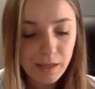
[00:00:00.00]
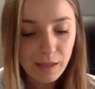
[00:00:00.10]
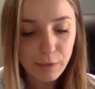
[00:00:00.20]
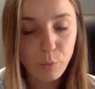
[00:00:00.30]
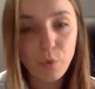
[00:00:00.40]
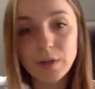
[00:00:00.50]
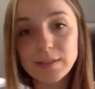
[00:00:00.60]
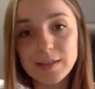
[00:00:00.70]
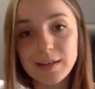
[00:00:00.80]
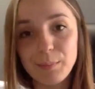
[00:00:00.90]

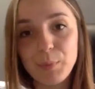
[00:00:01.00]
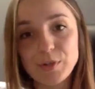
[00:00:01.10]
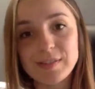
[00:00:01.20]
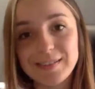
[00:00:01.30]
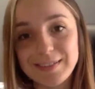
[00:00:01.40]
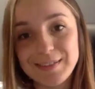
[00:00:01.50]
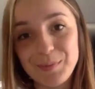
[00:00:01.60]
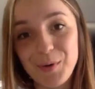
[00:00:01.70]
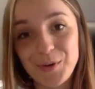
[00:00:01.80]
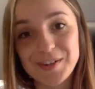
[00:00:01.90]
word
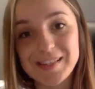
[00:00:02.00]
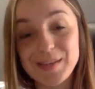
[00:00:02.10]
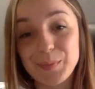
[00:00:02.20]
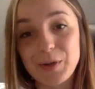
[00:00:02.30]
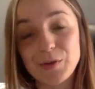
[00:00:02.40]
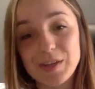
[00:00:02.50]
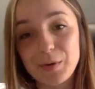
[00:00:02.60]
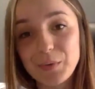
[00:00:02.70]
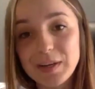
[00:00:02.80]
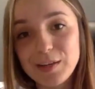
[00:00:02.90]
post-democracy, because I
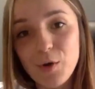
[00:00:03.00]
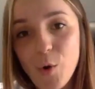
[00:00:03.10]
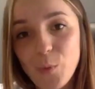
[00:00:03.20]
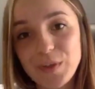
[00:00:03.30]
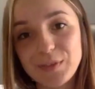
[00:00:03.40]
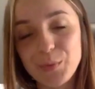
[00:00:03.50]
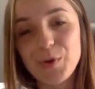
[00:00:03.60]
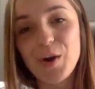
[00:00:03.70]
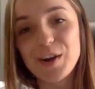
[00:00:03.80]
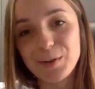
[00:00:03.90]
really hope that
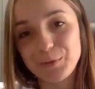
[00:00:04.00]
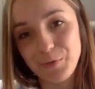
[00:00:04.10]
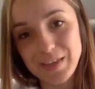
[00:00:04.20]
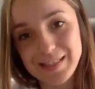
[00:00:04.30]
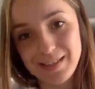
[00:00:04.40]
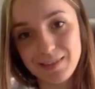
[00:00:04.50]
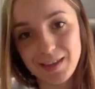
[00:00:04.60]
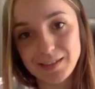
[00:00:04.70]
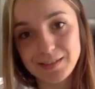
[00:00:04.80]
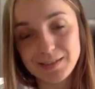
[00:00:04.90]
we are not facing
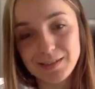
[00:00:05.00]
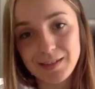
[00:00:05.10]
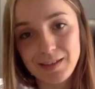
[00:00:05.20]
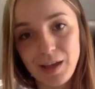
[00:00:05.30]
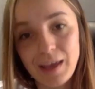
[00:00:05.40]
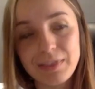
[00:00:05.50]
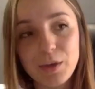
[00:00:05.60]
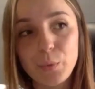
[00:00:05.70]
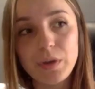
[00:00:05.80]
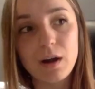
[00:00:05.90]
that. I
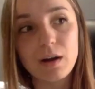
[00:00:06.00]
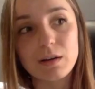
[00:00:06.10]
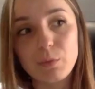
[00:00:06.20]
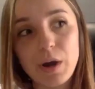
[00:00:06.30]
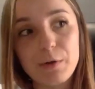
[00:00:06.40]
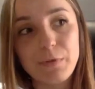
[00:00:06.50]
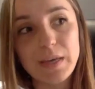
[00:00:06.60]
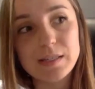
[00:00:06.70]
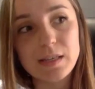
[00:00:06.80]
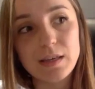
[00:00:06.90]
think we are
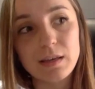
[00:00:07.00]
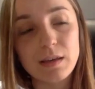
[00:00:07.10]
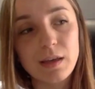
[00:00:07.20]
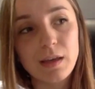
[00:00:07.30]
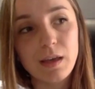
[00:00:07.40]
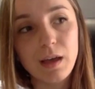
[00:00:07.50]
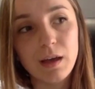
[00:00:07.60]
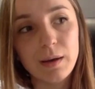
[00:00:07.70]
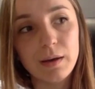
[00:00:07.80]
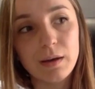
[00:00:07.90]
facing
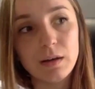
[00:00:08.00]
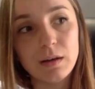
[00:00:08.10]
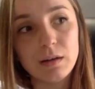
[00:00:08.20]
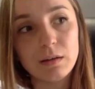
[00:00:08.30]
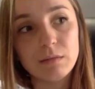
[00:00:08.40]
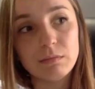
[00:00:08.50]
a